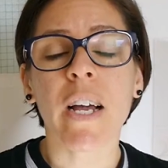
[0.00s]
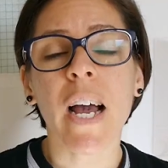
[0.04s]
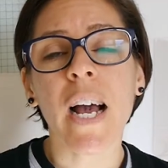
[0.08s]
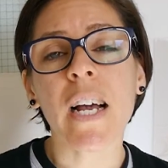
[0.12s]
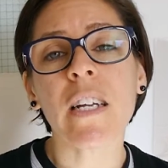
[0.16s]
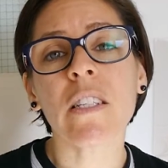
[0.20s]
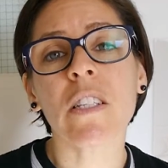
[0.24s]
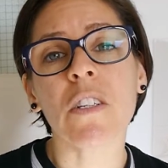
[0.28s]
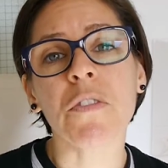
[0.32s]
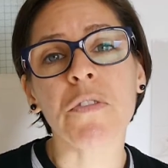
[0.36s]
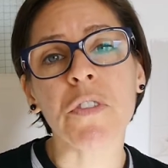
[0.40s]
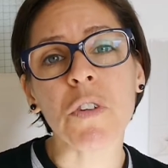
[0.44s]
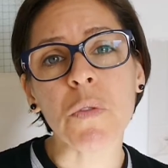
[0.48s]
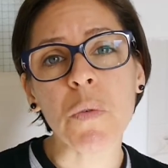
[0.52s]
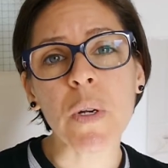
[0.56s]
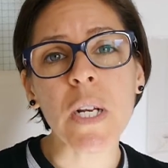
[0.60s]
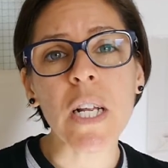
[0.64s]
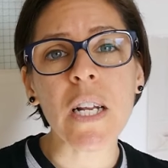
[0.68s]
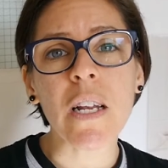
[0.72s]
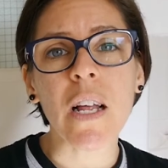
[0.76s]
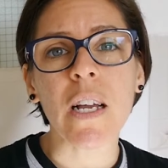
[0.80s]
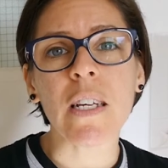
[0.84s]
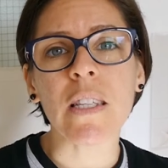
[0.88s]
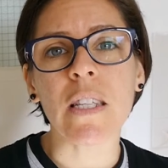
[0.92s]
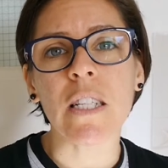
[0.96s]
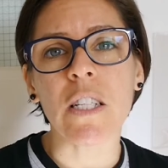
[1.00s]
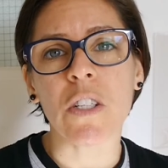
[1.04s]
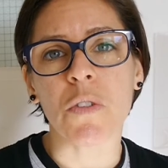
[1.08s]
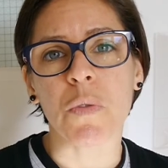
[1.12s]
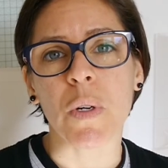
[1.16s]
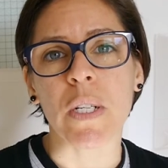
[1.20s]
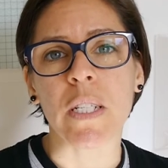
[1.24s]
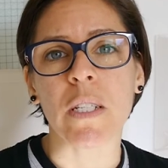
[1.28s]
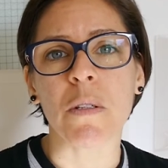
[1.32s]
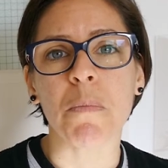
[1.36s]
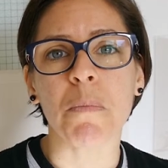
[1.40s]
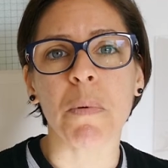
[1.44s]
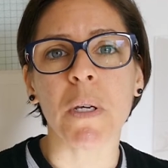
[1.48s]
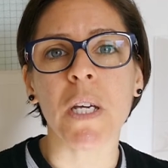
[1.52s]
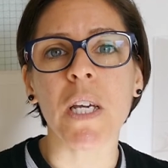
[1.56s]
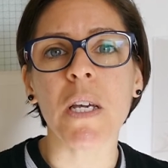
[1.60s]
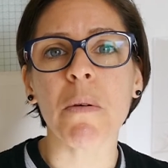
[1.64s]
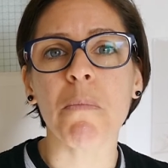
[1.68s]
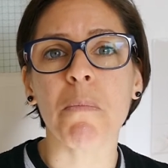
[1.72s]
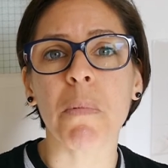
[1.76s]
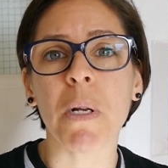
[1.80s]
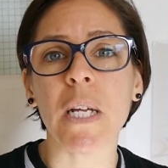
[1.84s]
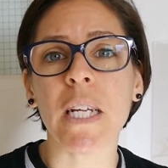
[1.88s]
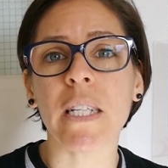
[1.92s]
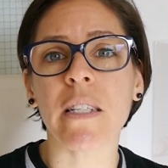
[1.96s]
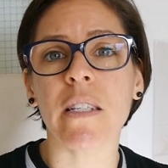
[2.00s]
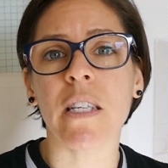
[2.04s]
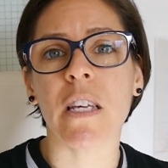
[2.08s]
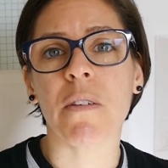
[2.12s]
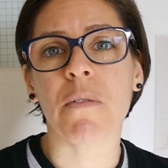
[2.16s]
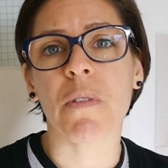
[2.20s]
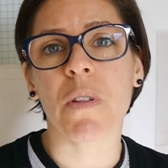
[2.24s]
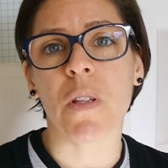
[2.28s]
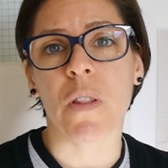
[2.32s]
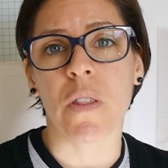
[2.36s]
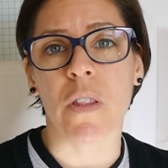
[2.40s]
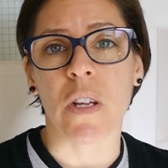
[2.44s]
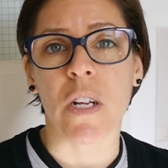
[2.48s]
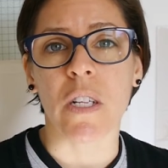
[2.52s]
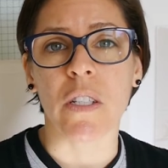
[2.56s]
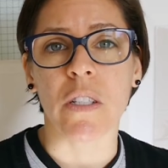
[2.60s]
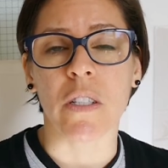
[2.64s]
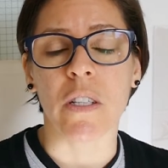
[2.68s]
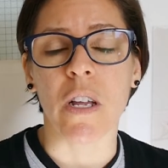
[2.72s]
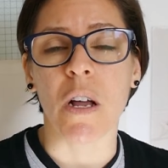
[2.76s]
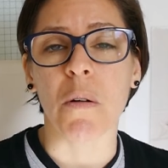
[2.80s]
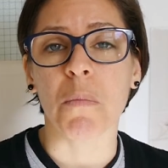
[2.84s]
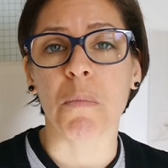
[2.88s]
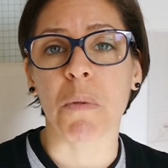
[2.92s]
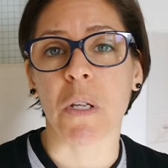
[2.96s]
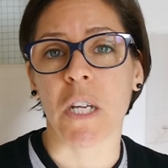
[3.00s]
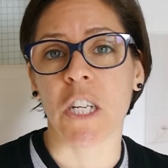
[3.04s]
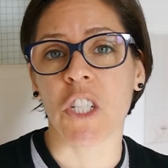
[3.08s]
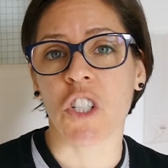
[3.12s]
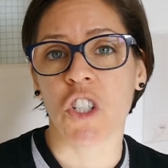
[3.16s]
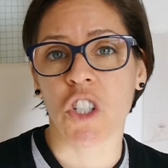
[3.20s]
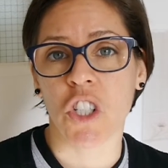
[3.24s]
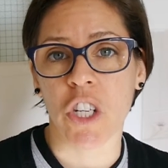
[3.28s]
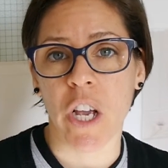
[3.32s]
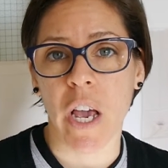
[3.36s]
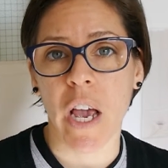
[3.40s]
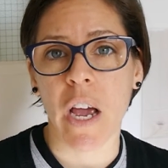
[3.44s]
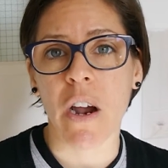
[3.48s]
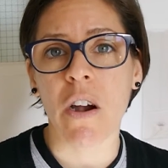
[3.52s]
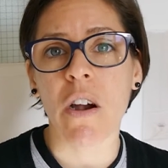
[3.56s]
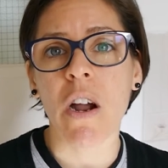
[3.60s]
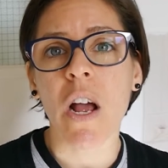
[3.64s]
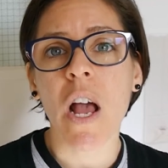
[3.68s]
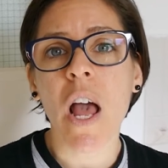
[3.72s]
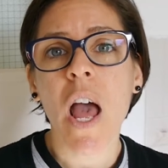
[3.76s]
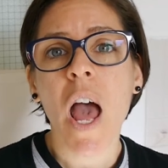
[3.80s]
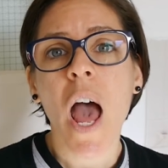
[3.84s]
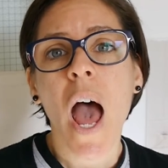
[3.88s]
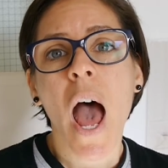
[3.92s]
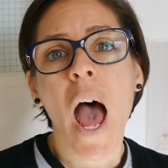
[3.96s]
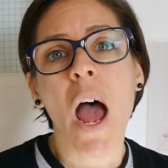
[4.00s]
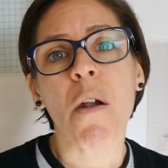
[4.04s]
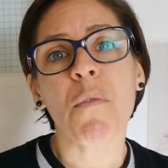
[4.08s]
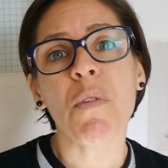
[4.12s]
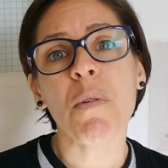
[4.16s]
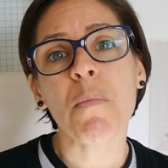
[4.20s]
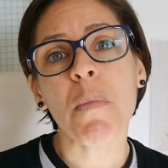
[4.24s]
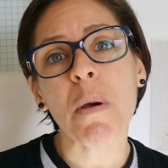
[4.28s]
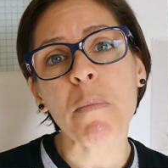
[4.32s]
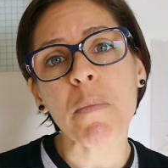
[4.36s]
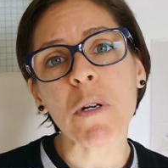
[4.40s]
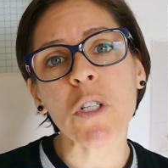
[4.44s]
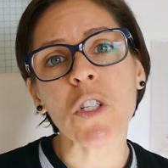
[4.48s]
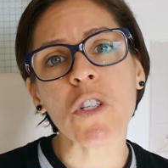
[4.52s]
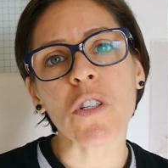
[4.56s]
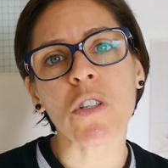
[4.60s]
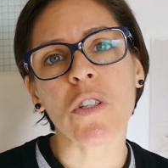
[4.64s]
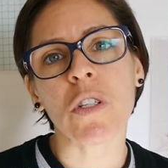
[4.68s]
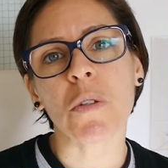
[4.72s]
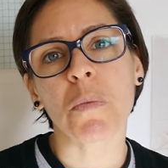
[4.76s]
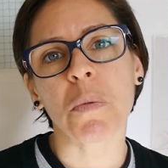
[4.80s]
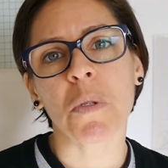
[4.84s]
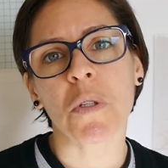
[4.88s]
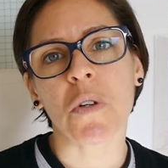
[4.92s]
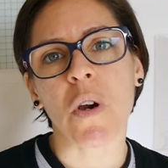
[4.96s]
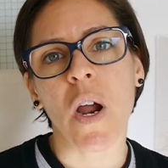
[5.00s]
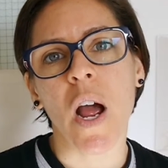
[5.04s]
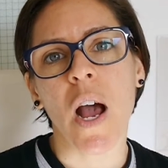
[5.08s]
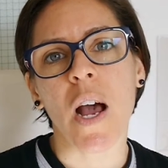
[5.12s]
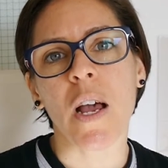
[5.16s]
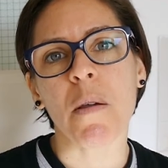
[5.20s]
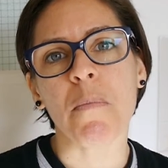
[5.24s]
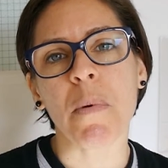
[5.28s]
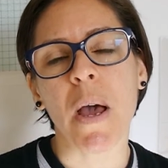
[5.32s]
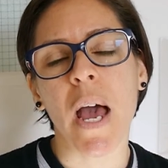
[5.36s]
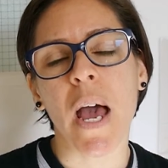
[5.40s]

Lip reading: guys, if you really like this recipe, please give it a thumbs up and share. And remember to subscribe,